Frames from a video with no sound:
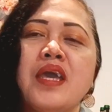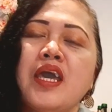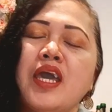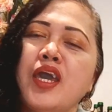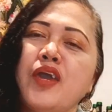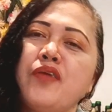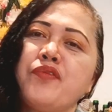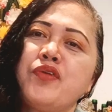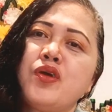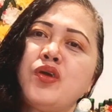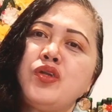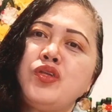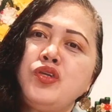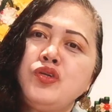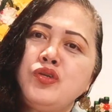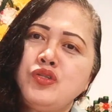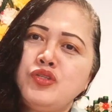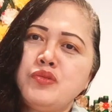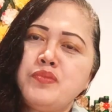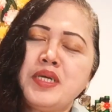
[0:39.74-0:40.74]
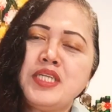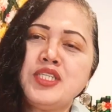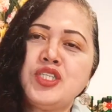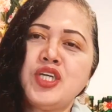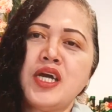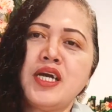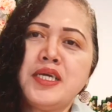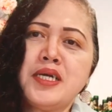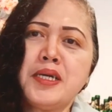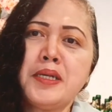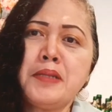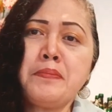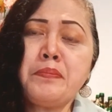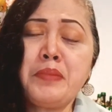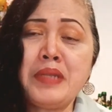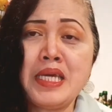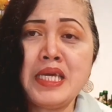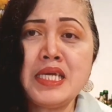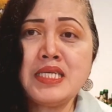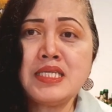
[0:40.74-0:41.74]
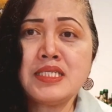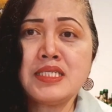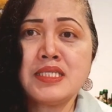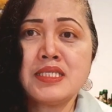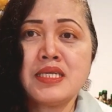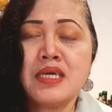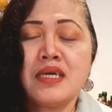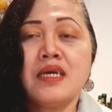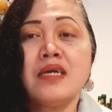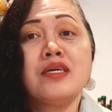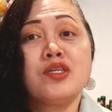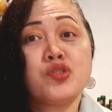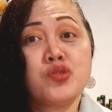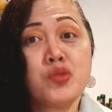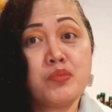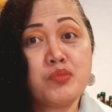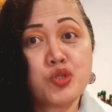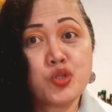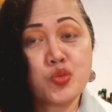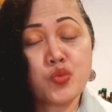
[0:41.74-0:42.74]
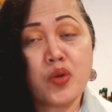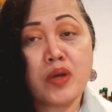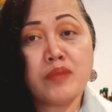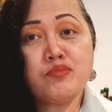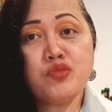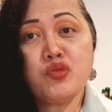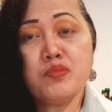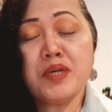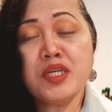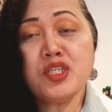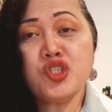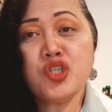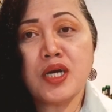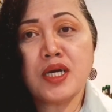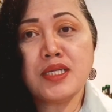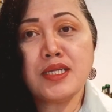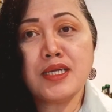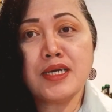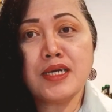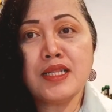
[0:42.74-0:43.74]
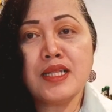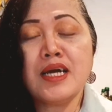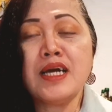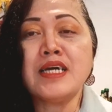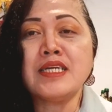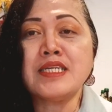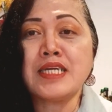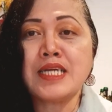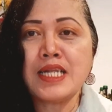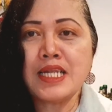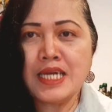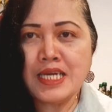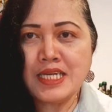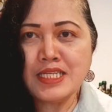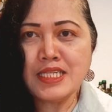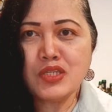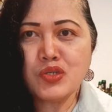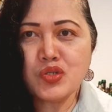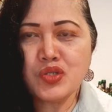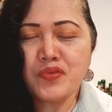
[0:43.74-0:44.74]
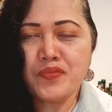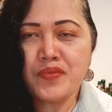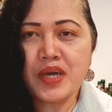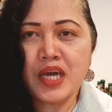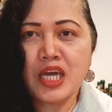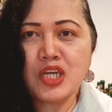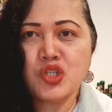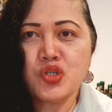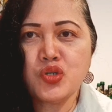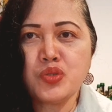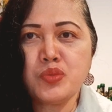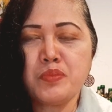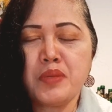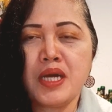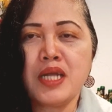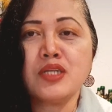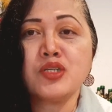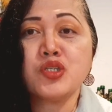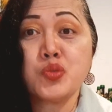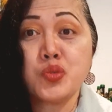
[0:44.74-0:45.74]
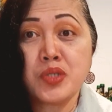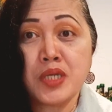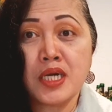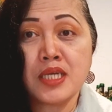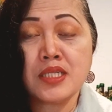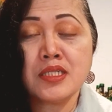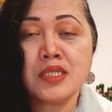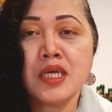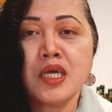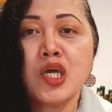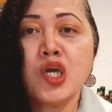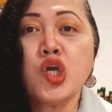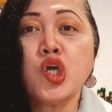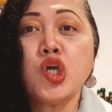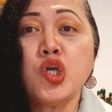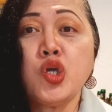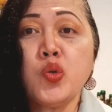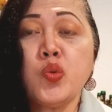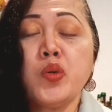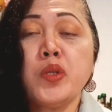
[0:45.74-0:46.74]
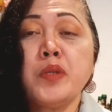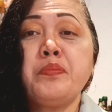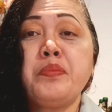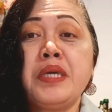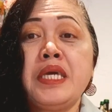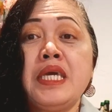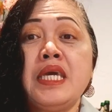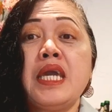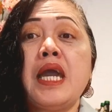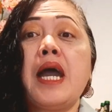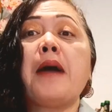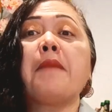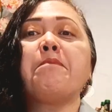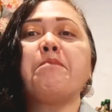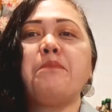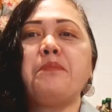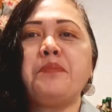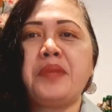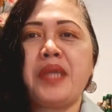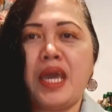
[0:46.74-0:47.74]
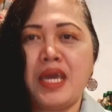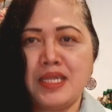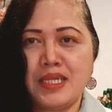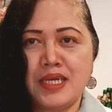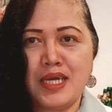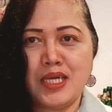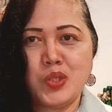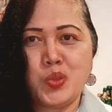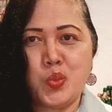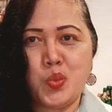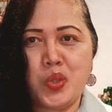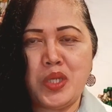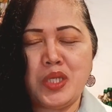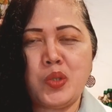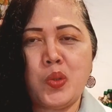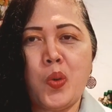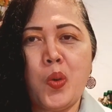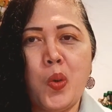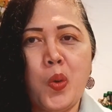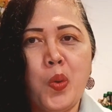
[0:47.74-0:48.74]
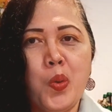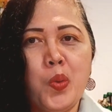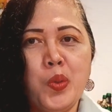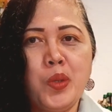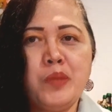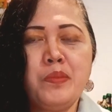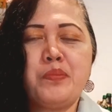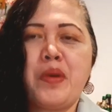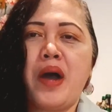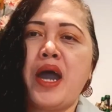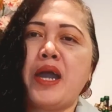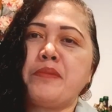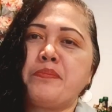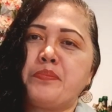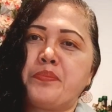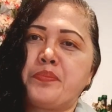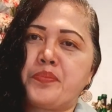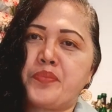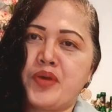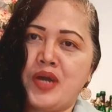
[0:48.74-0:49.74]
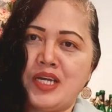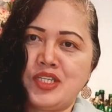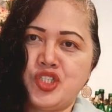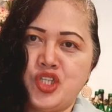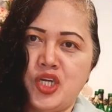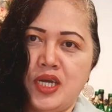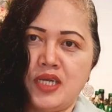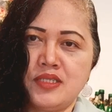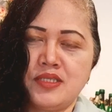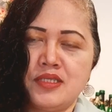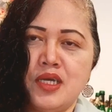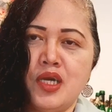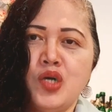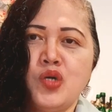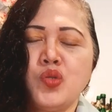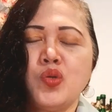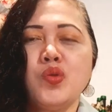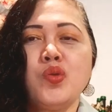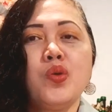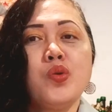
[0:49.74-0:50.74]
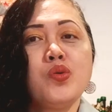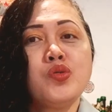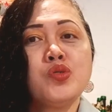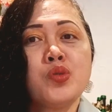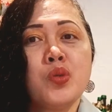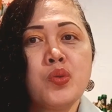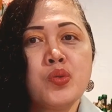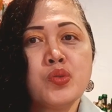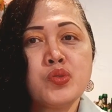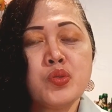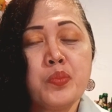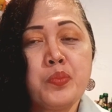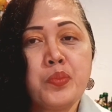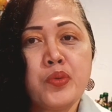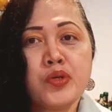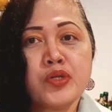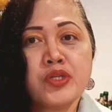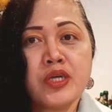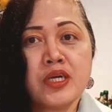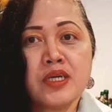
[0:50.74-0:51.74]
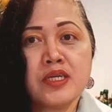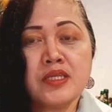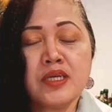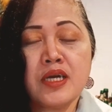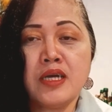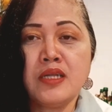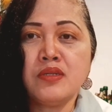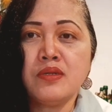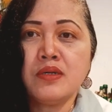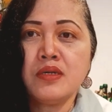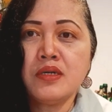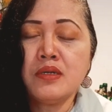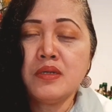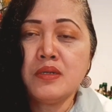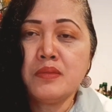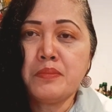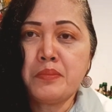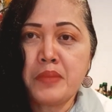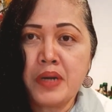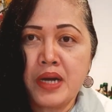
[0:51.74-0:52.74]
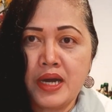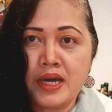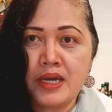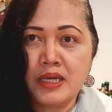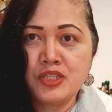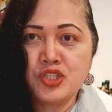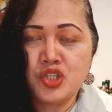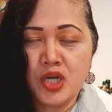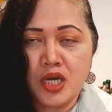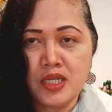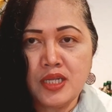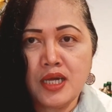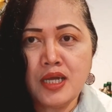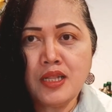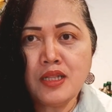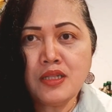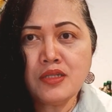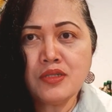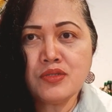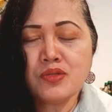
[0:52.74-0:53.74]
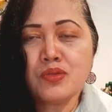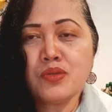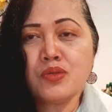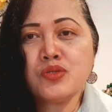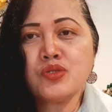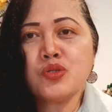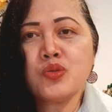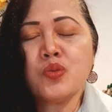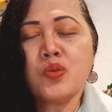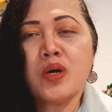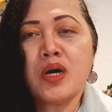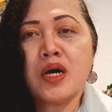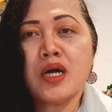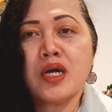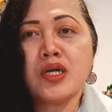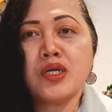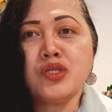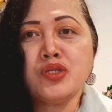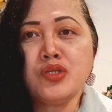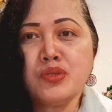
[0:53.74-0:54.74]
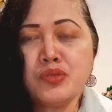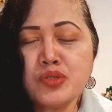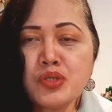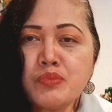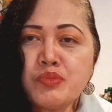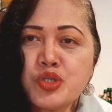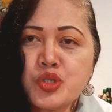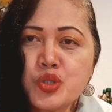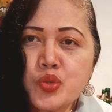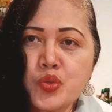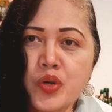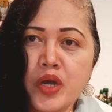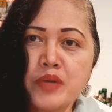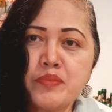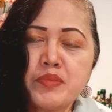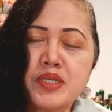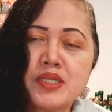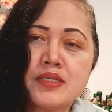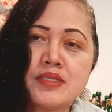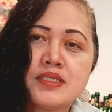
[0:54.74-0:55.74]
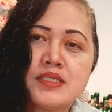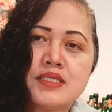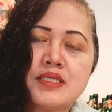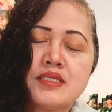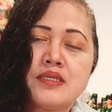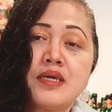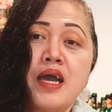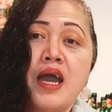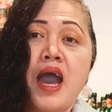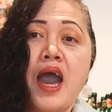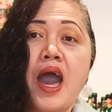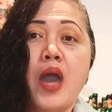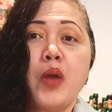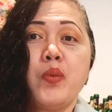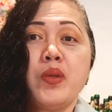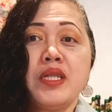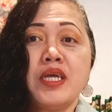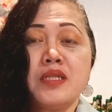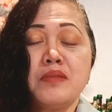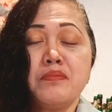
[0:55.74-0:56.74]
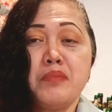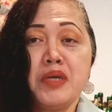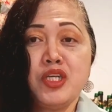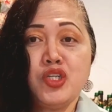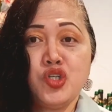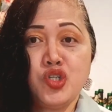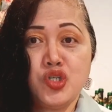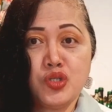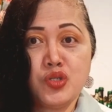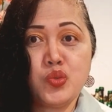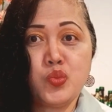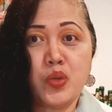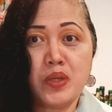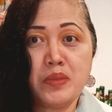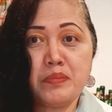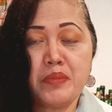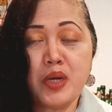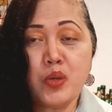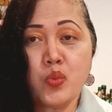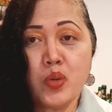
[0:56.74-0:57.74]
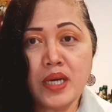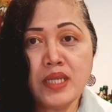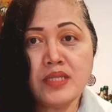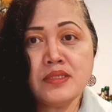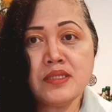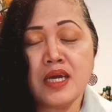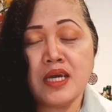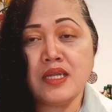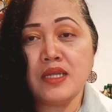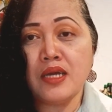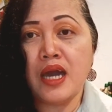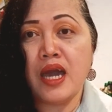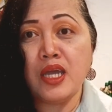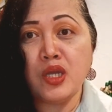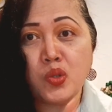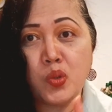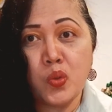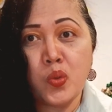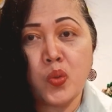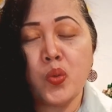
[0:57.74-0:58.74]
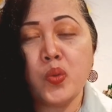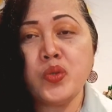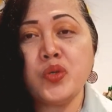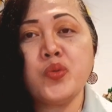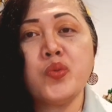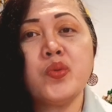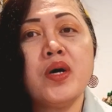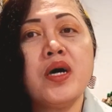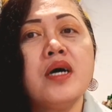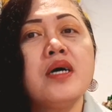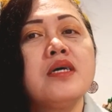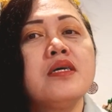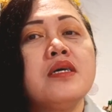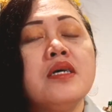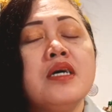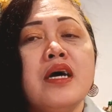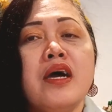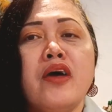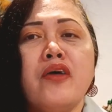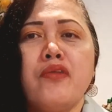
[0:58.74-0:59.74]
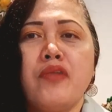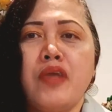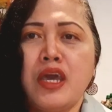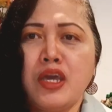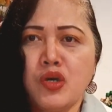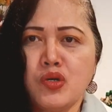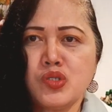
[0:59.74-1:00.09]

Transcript: if you are new to my channel, please subscribe to my channel and click the notification bell so that you will be updated with all my projects. To those who supported and my channel, to those who are new subscribers, I will not mention one by one, and I know who you are. Thank